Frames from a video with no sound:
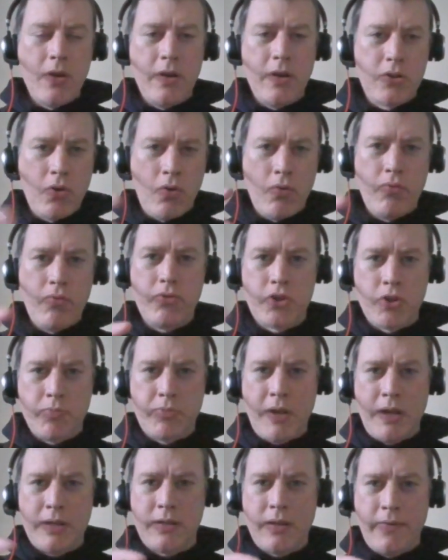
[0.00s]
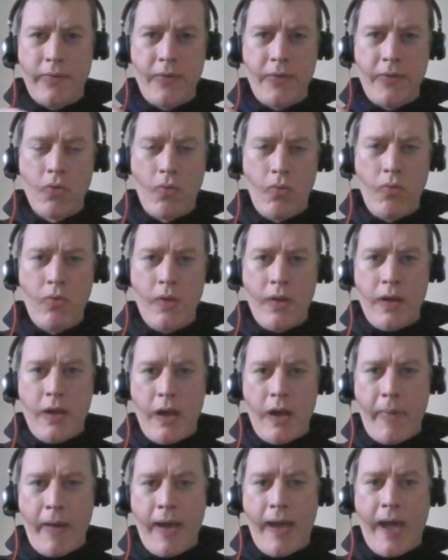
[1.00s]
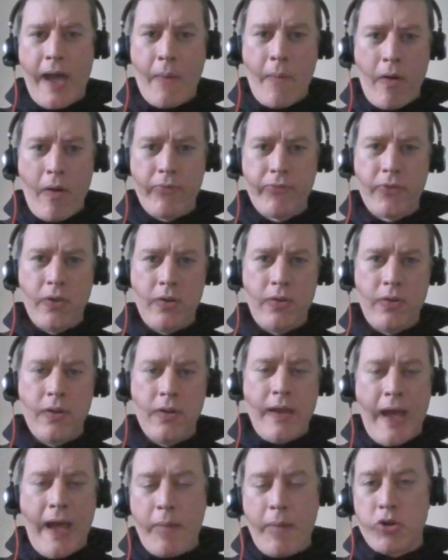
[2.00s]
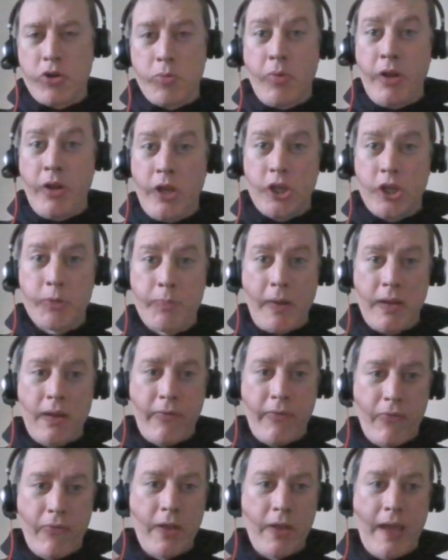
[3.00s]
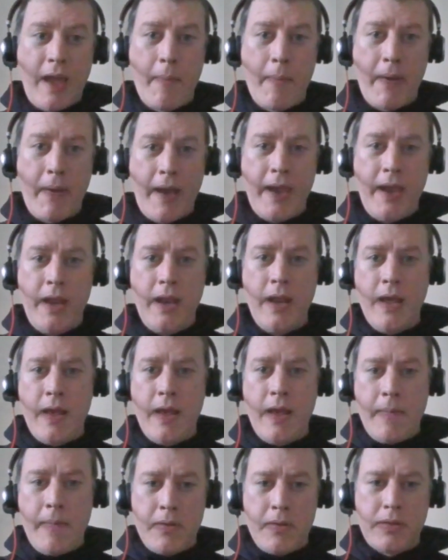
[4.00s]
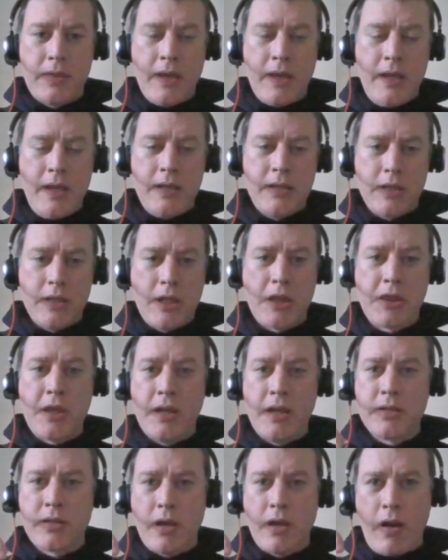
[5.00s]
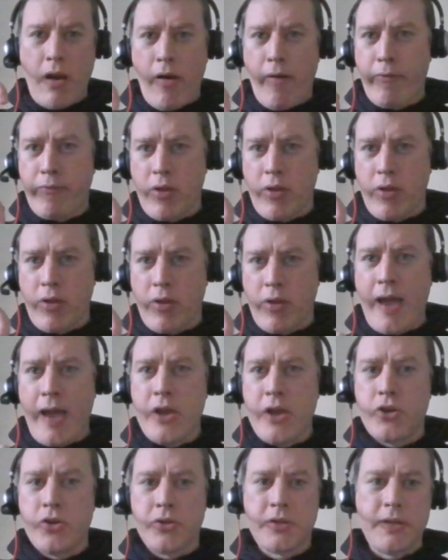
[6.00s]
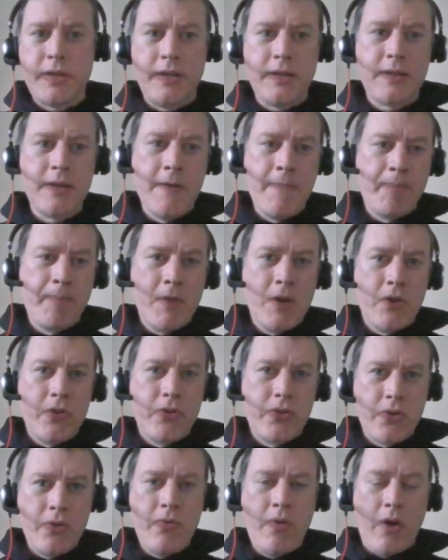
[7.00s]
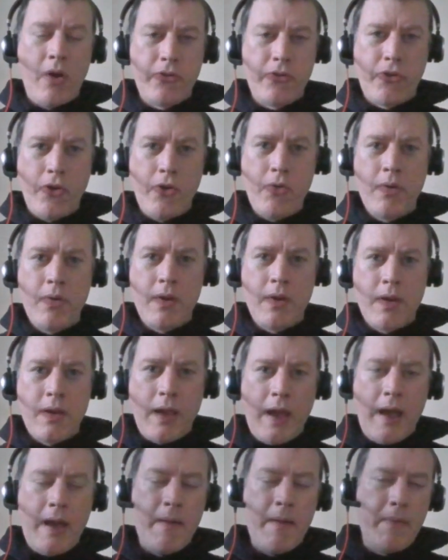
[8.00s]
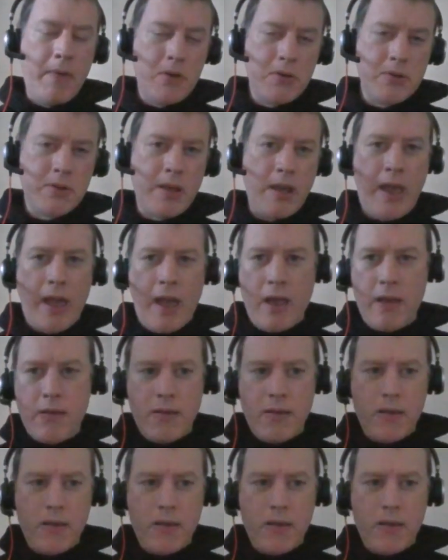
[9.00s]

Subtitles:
it's all subjective. It's all about how often, how much money you're spending through the campaign. But these are the things that often agencies do not do because they get